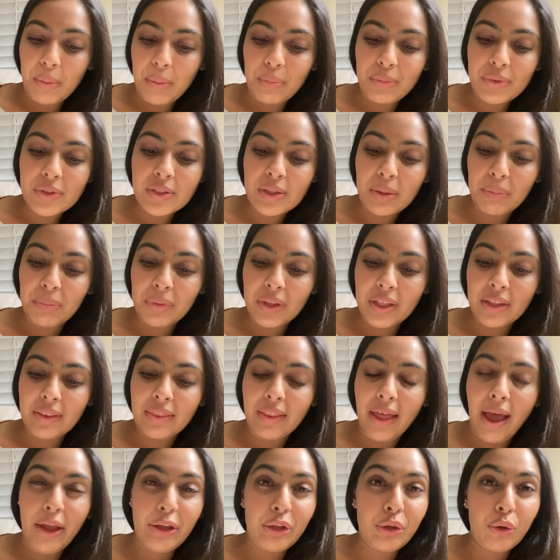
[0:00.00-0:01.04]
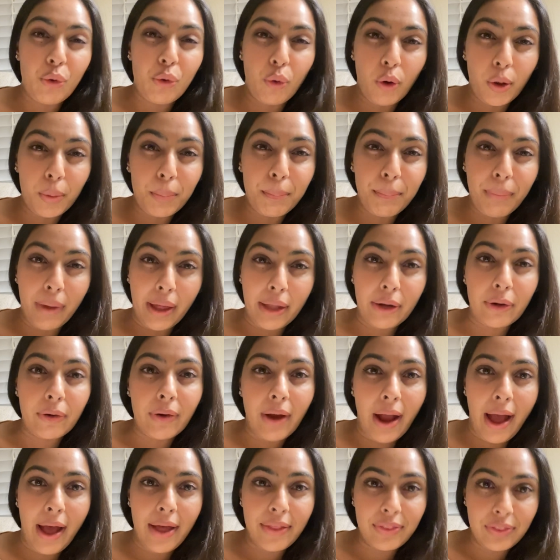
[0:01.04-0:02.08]
something that you're better
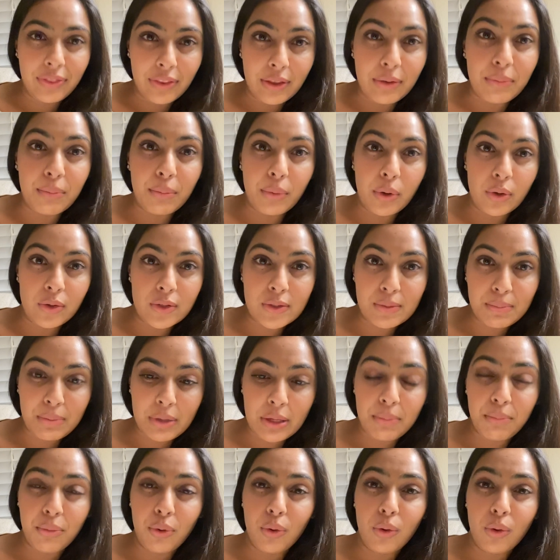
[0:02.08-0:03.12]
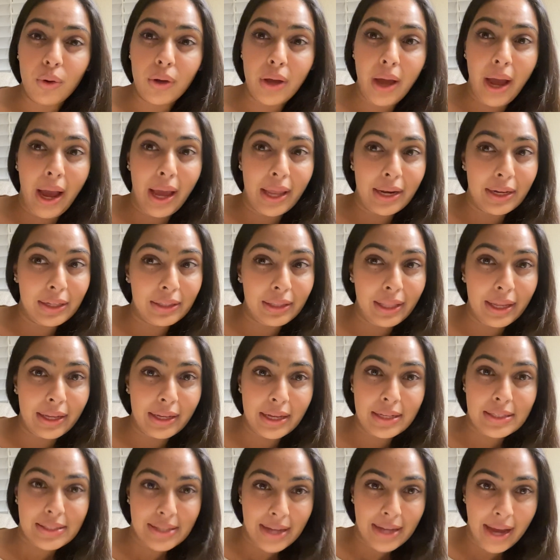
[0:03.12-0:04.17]
at than most people, kind of like
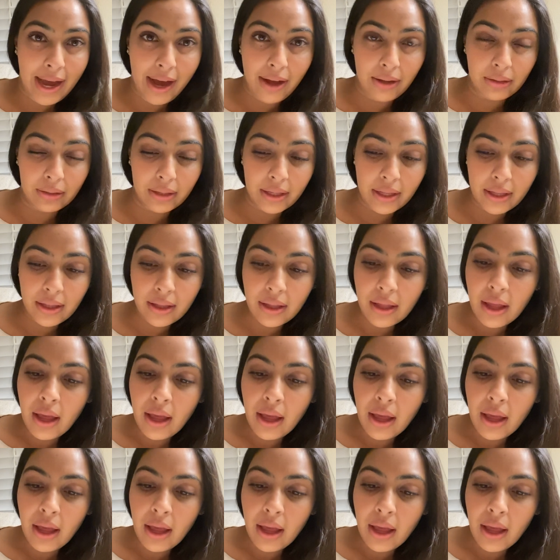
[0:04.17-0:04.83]
a talent,